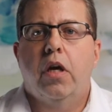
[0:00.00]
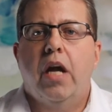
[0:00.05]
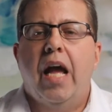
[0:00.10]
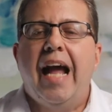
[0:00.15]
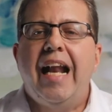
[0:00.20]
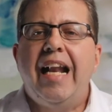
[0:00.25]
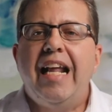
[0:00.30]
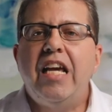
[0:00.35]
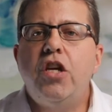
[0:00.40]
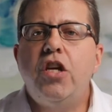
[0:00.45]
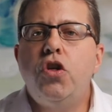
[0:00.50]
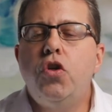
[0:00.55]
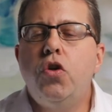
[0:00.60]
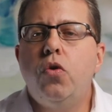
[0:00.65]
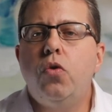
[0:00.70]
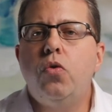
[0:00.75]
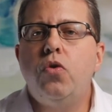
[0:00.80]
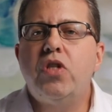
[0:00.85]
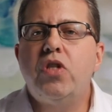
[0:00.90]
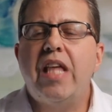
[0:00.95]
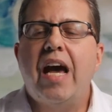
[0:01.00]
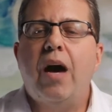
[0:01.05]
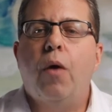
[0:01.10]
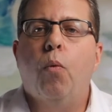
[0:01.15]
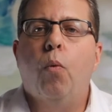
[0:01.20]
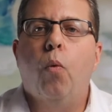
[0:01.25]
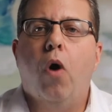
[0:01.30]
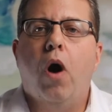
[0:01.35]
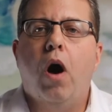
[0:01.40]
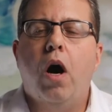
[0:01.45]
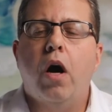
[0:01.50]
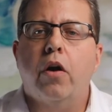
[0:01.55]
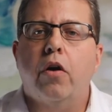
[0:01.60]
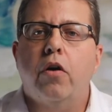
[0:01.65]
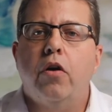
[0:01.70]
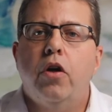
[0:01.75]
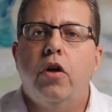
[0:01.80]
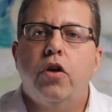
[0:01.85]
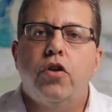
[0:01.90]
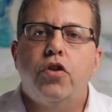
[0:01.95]
And he used that
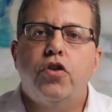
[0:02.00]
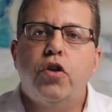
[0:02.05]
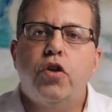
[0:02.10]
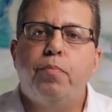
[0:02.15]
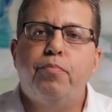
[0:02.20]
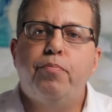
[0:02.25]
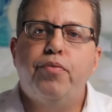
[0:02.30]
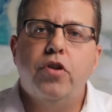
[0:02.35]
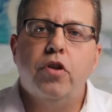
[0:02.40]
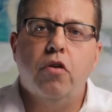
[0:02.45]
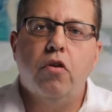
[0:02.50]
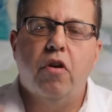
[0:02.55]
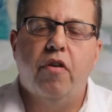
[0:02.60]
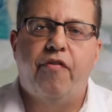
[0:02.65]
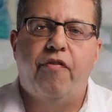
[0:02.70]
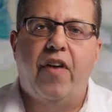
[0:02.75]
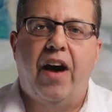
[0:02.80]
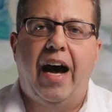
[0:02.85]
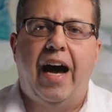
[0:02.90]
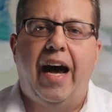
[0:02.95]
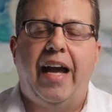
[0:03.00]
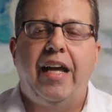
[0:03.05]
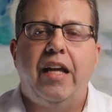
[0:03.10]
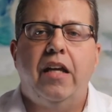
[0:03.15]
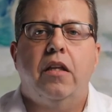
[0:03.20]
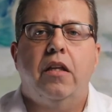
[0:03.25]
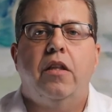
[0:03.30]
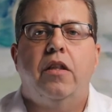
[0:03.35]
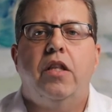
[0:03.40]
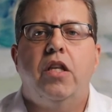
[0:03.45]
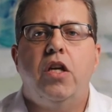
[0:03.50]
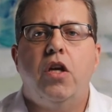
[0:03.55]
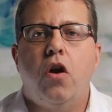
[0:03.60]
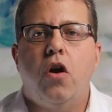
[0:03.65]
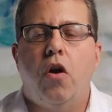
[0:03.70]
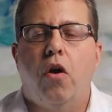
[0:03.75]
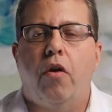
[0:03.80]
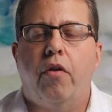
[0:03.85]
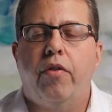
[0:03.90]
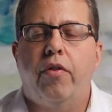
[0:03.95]
water to purify the
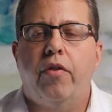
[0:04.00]
earth.